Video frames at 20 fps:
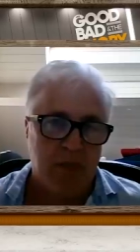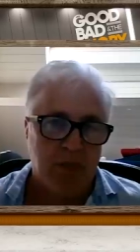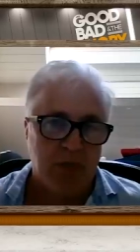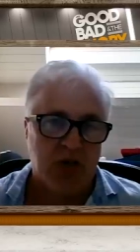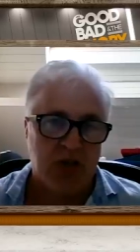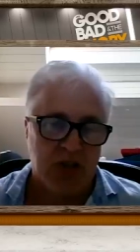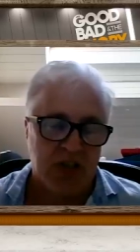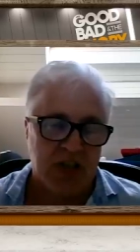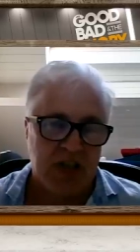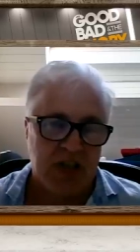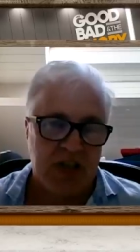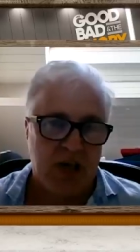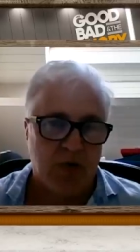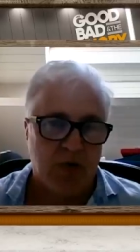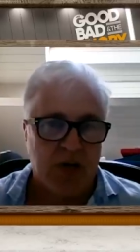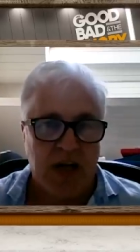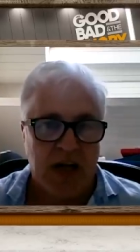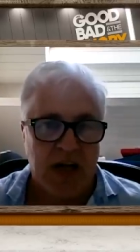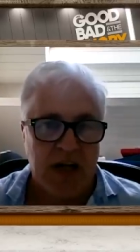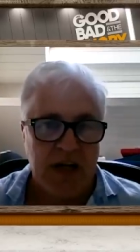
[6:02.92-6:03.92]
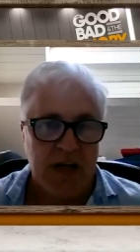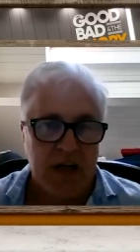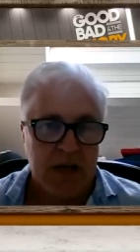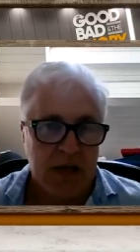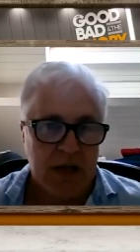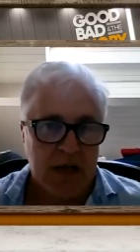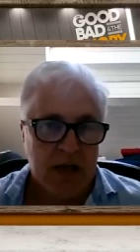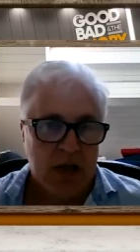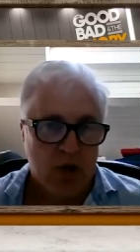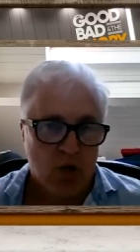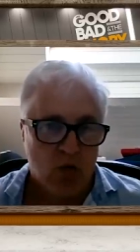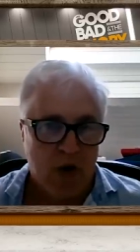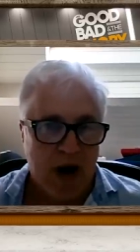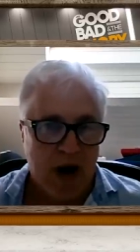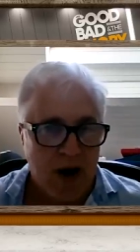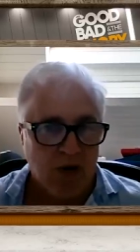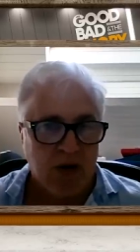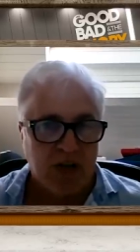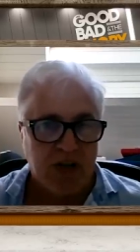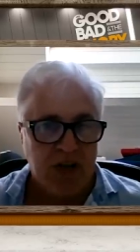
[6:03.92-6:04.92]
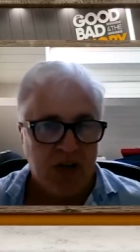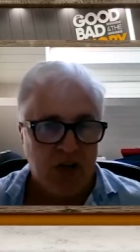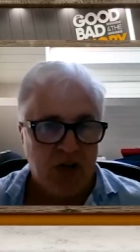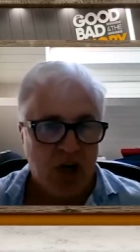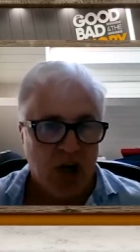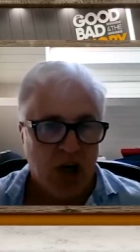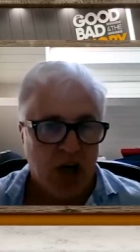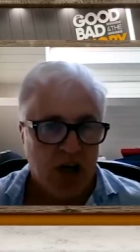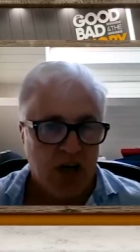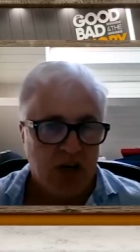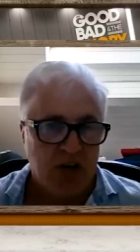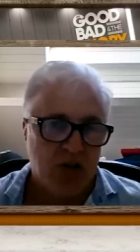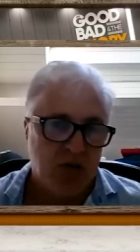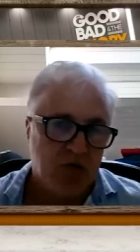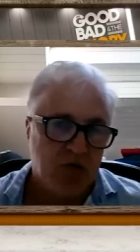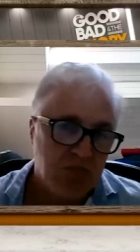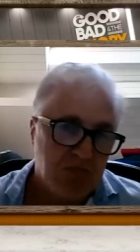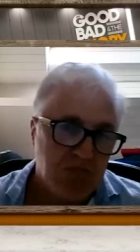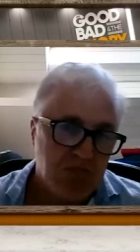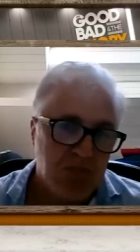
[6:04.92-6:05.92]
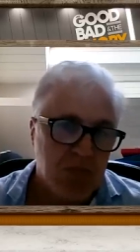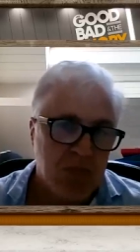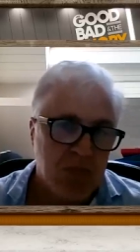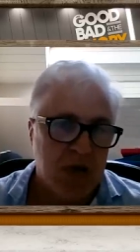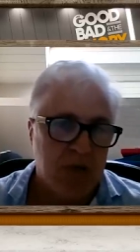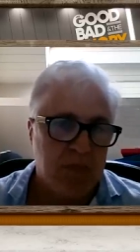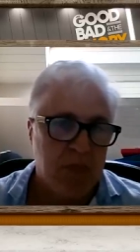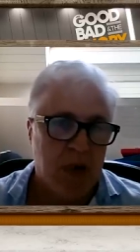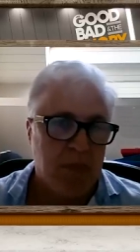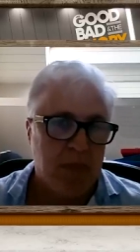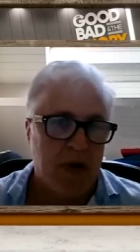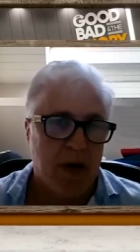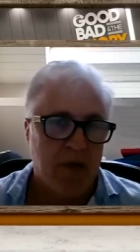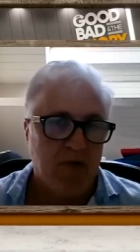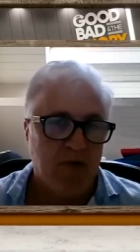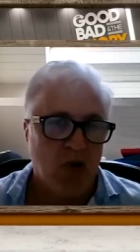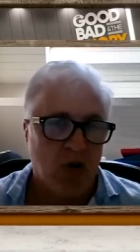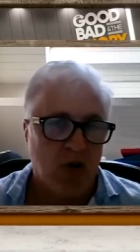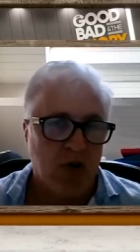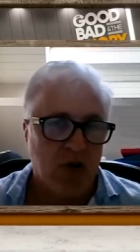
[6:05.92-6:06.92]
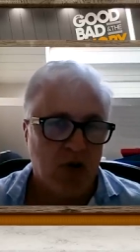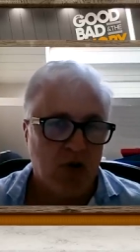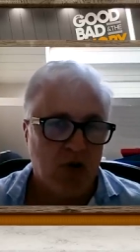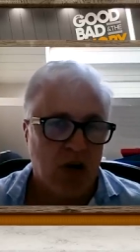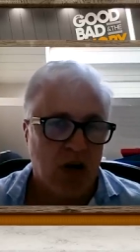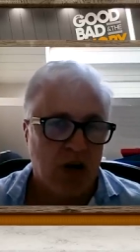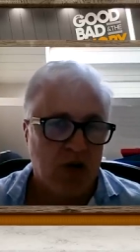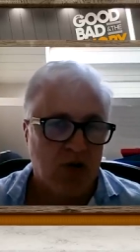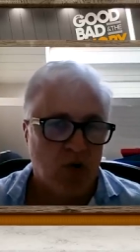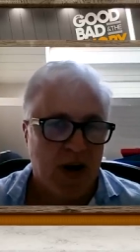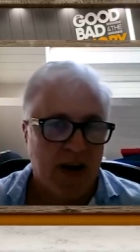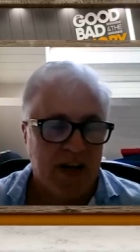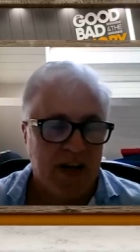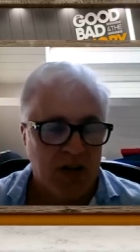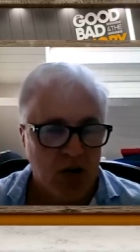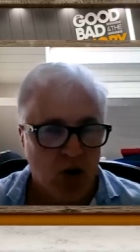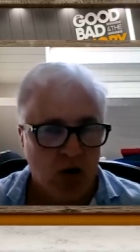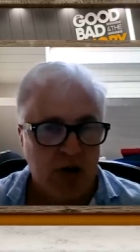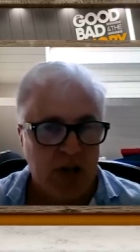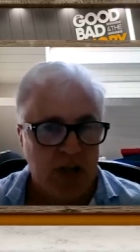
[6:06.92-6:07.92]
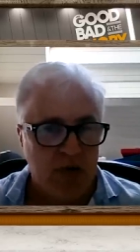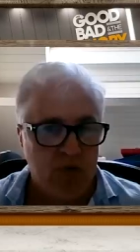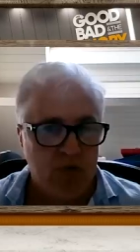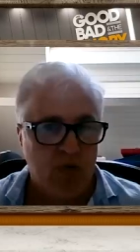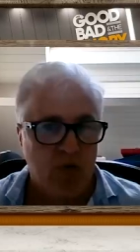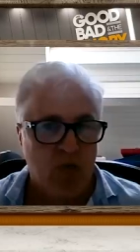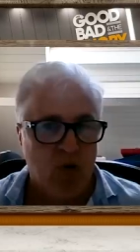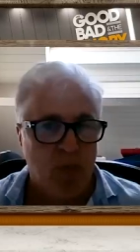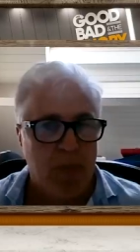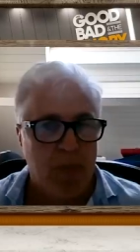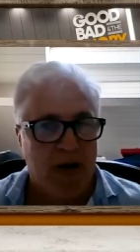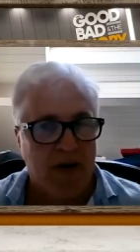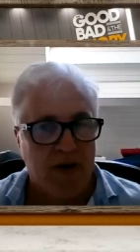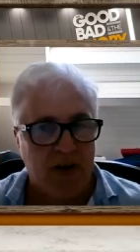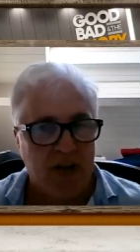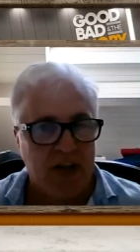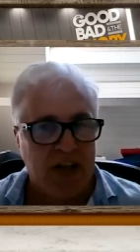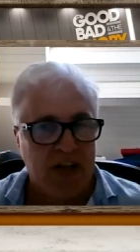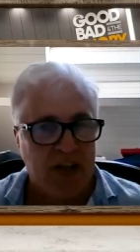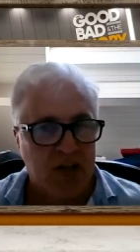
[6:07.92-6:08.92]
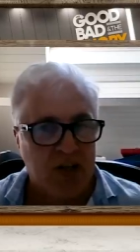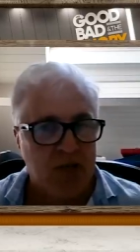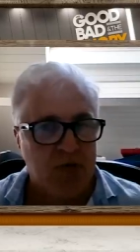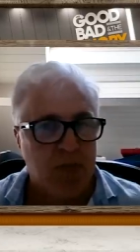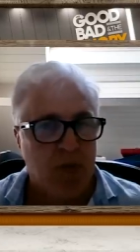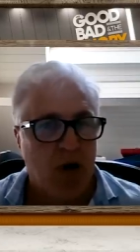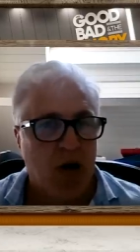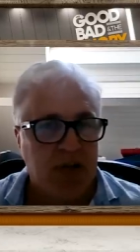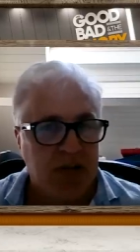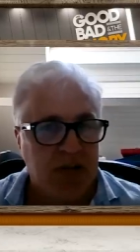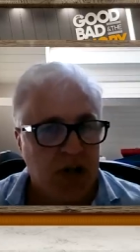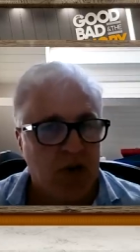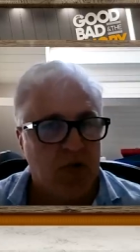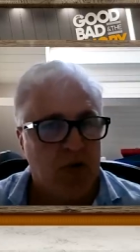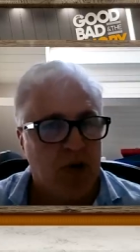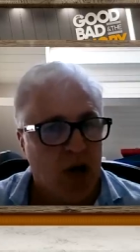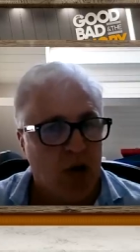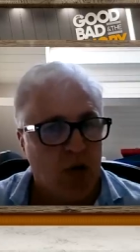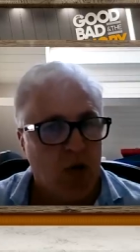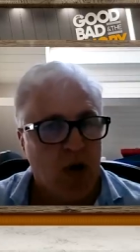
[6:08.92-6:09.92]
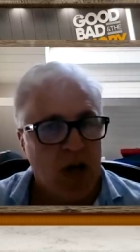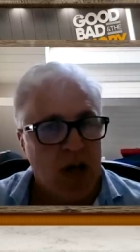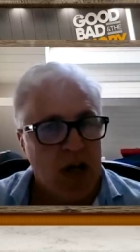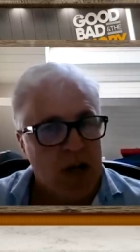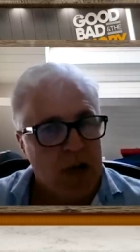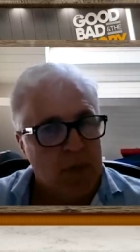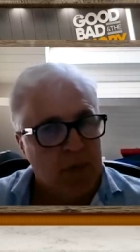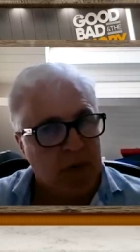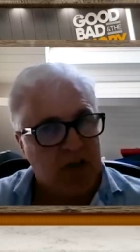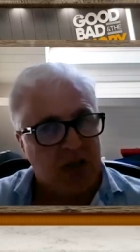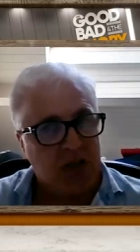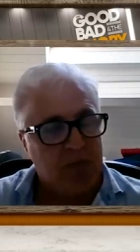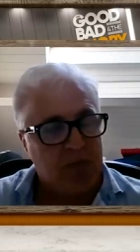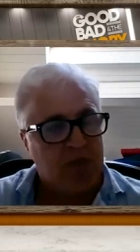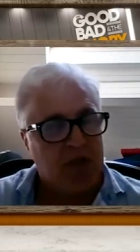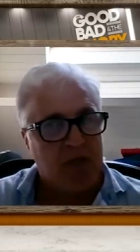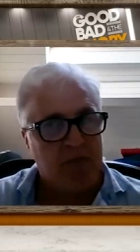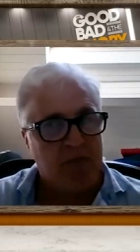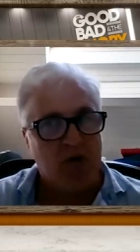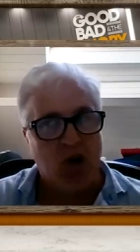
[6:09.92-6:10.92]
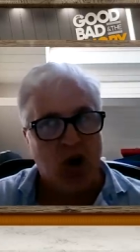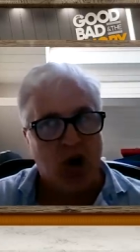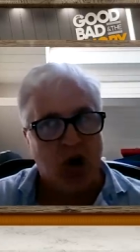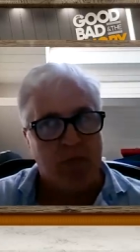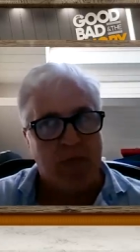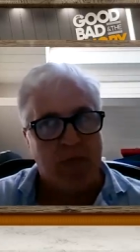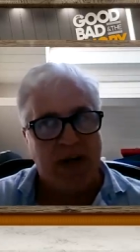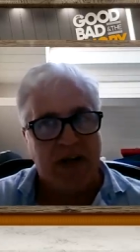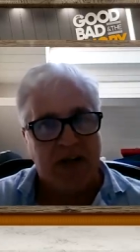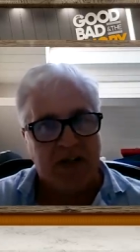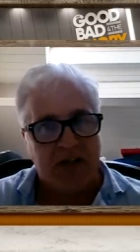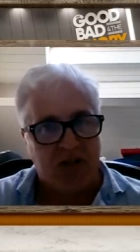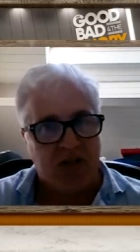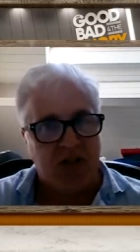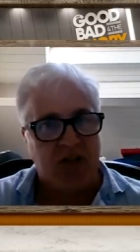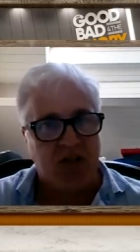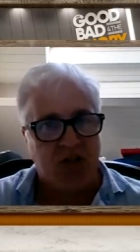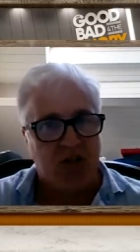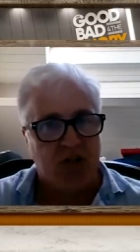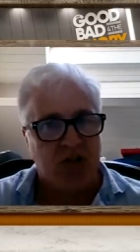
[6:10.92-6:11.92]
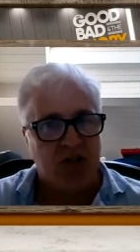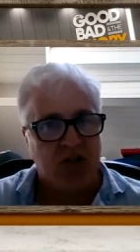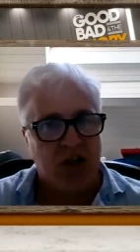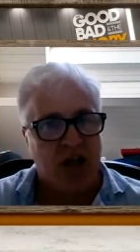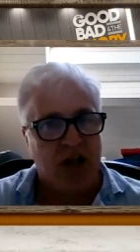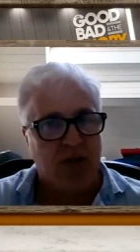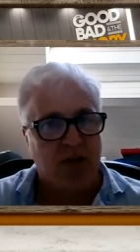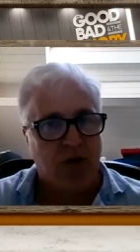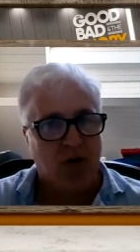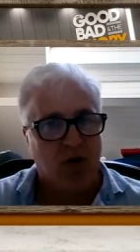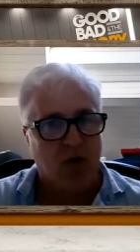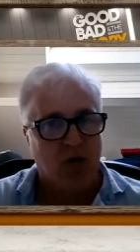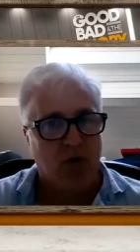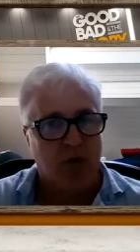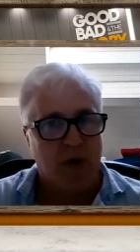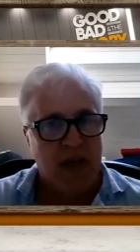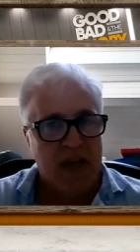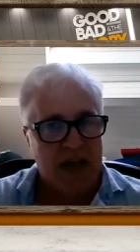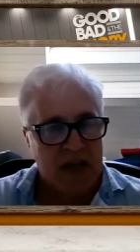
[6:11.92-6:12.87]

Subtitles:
was thinking, okay, Raoul is in charge, maybe I've got a crack at knocking Rob out of the England spot, I don't know, but sometimes you've got to make decisions. And I thought,